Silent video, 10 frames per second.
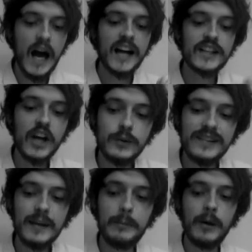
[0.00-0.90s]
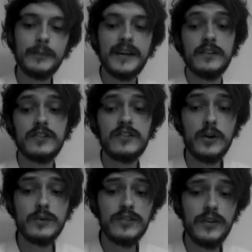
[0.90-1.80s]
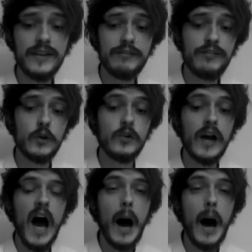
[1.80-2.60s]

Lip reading: a goat in a pumpkin, a stoat stood in food,